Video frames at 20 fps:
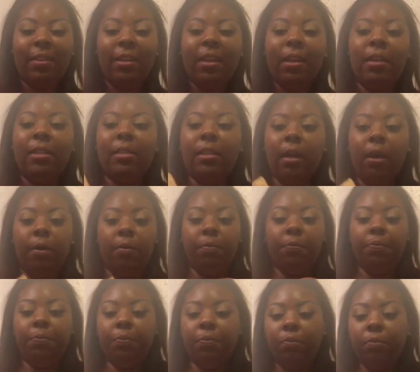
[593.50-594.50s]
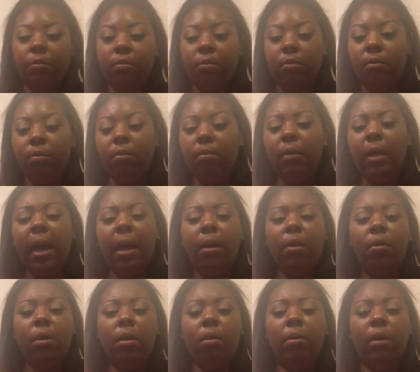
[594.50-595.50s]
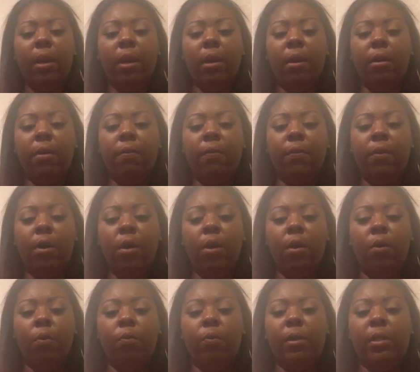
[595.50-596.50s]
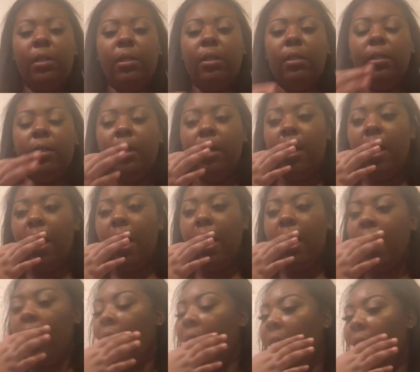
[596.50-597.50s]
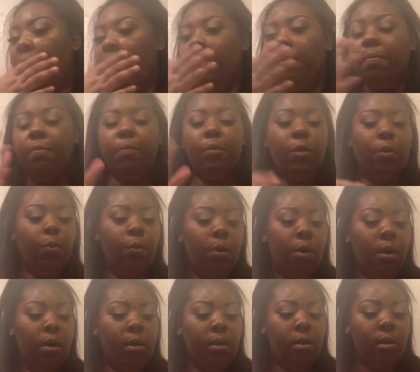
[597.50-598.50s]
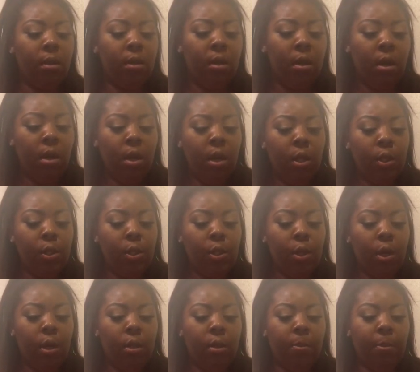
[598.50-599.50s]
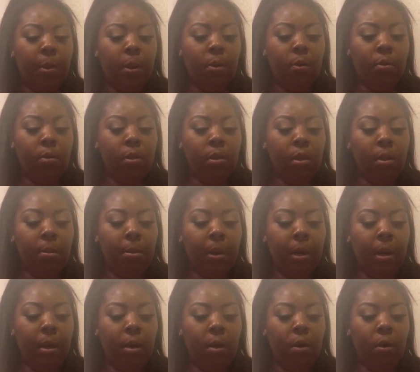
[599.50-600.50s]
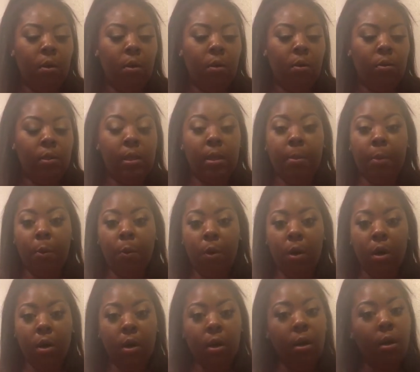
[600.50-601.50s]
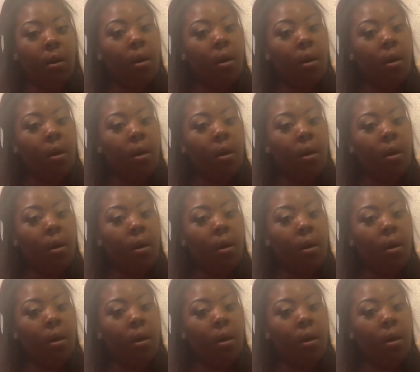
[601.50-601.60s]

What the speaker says: So I don't know if recently you all saw the post about Summer Walker.